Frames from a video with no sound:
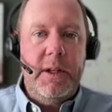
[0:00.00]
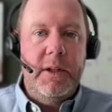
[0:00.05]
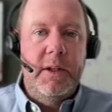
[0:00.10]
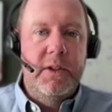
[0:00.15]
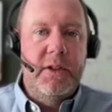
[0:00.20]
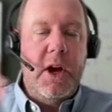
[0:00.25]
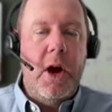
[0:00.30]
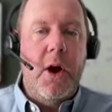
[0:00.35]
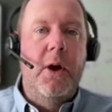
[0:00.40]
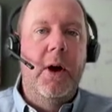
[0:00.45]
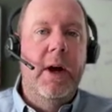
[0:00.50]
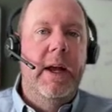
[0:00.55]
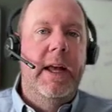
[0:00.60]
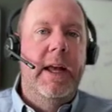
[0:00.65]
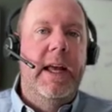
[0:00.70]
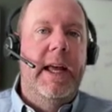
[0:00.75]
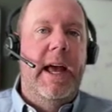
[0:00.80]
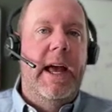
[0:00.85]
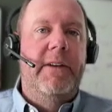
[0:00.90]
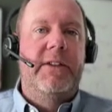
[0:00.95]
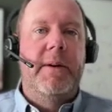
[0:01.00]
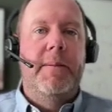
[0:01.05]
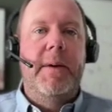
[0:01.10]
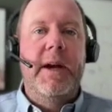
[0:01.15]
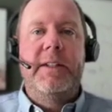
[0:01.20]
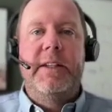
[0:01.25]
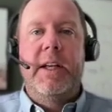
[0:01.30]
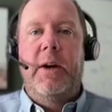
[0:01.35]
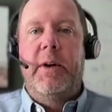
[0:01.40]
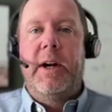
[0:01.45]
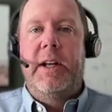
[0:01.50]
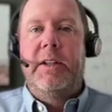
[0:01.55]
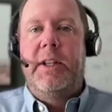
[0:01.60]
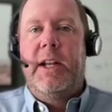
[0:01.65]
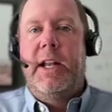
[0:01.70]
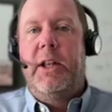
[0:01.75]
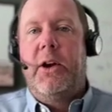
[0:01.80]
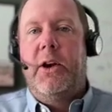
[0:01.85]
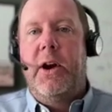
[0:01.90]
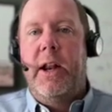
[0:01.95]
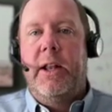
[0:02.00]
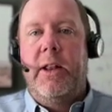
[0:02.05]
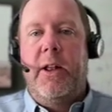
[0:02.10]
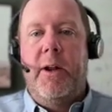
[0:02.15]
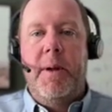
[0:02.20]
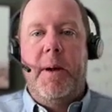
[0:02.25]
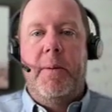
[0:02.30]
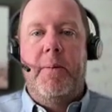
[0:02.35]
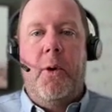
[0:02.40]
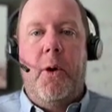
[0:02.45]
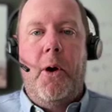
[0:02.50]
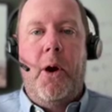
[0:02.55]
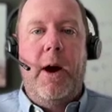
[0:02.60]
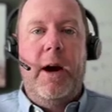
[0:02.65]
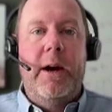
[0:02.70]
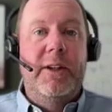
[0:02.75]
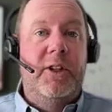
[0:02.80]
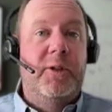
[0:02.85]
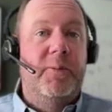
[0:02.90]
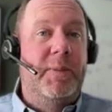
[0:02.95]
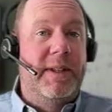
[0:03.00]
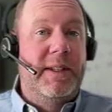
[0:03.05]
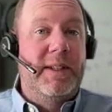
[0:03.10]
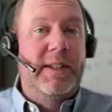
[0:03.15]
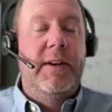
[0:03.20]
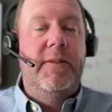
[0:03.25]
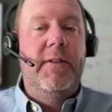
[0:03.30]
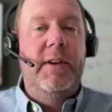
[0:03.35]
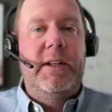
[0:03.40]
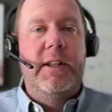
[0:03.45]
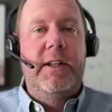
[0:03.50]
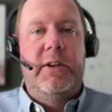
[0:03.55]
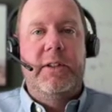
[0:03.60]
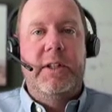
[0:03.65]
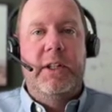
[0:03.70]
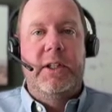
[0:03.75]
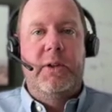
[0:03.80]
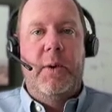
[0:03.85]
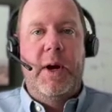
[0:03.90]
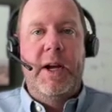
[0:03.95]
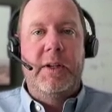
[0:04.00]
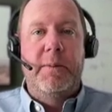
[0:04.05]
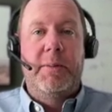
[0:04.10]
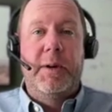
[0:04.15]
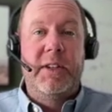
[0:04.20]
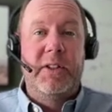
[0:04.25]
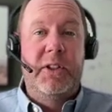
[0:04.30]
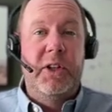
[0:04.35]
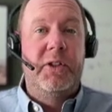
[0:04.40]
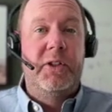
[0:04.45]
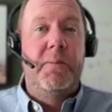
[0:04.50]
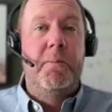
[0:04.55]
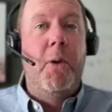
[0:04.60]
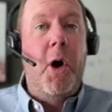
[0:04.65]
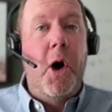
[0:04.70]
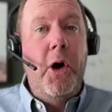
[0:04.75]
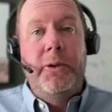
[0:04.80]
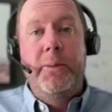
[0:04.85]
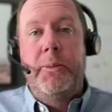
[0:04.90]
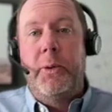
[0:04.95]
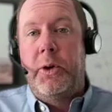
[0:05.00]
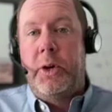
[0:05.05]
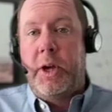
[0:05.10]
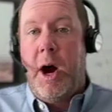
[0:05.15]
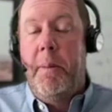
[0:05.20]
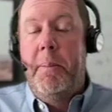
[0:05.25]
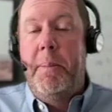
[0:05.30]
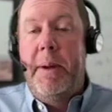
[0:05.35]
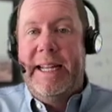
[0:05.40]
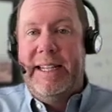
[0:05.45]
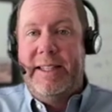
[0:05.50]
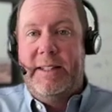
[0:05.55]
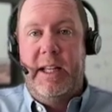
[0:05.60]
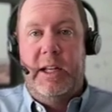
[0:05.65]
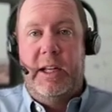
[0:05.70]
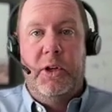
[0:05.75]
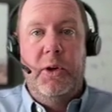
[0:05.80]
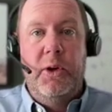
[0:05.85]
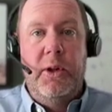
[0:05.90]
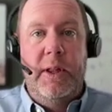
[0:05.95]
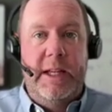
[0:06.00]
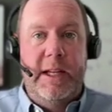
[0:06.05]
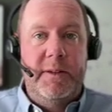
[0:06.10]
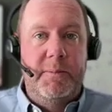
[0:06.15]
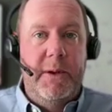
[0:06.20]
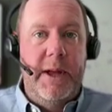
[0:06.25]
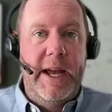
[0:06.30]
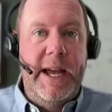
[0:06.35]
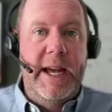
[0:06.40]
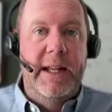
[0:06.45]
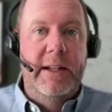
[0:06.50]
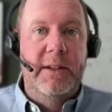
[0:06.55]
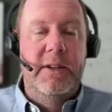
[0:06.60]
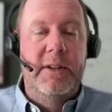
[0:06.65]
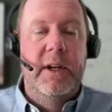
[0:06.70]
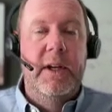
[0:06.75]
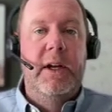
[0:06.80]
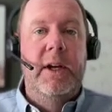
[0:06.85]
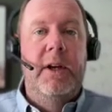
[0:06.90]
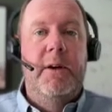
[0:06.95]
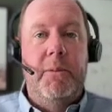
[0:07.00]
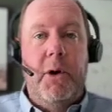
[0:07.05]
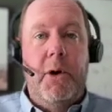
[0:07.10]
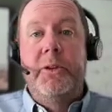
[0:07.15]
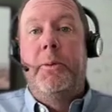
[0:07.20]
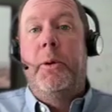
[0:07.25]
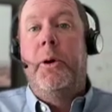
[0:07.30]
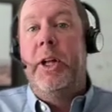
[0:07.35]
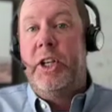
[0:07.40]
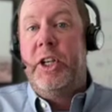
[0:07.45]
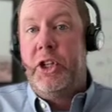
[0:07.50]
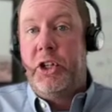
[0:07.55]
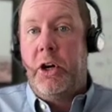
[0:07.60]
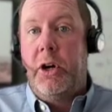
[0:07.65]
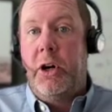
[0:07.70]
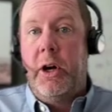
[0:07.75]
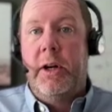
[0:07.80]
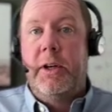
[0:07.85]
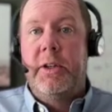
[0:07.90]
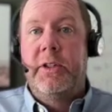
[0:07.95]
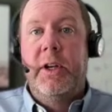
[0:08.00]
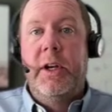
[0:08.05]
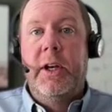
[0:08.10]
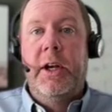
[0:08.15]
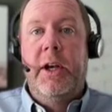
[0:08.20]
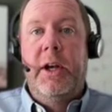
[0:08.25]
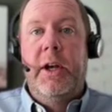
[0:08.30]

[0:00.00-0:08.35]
So if somebody's interested in learning a little bit more specific to their situation, because there's multiple companies that do these plans, multiple insurers,